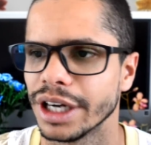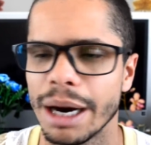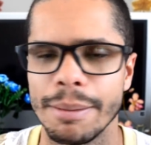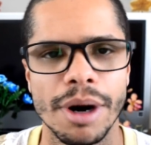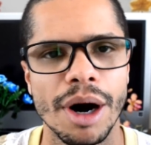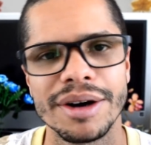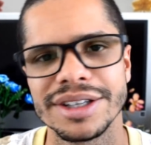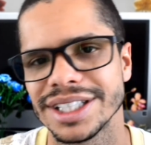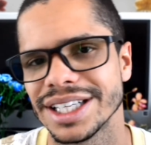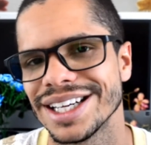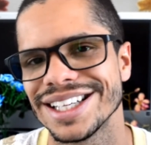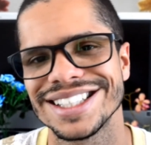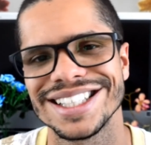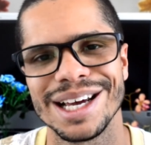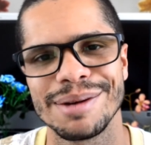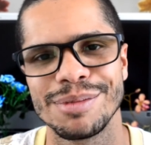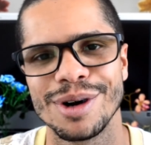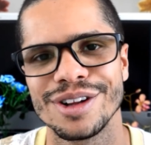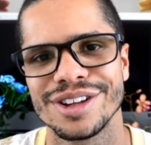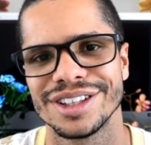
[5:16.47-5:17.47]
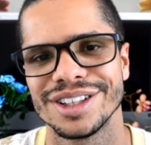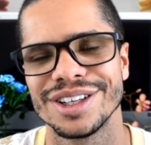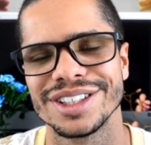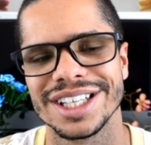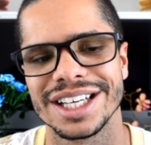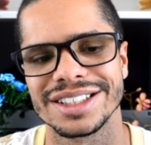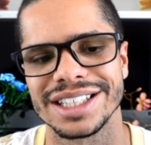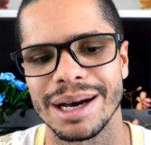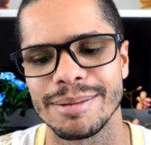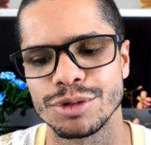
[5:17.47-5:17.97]
I'm always going to say both of those
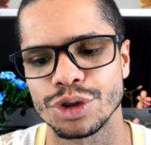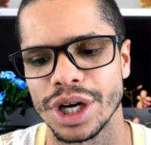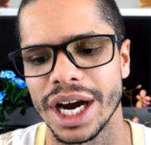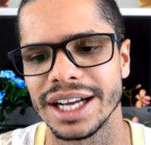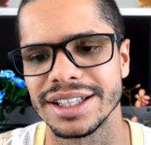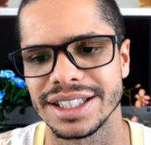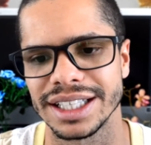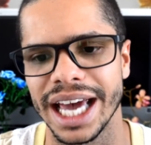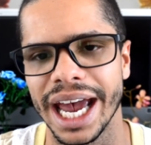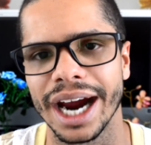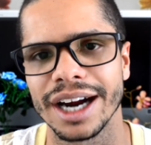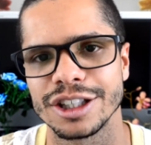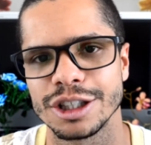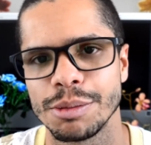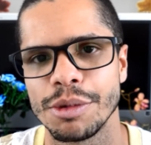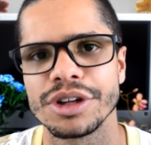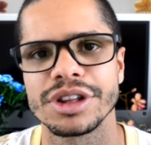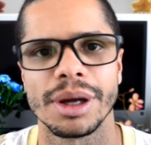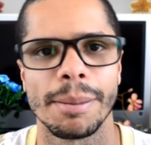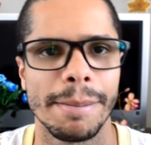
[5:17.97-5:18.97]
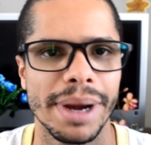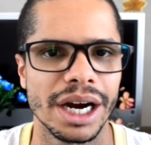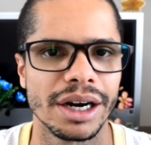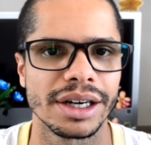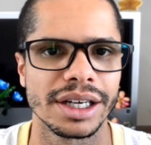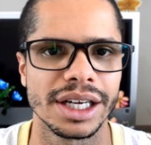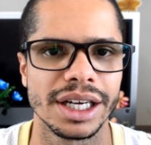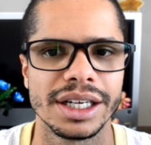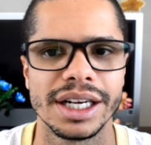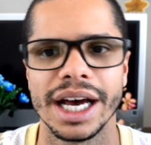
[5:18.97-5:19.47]
because I'm trying to cater to both
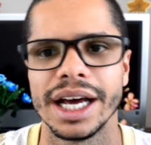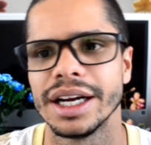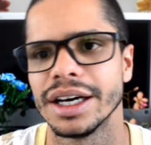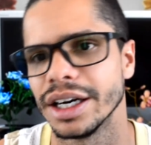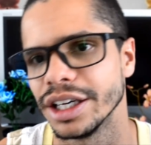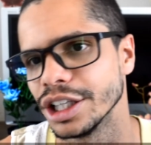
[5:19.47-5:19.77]
American and uh,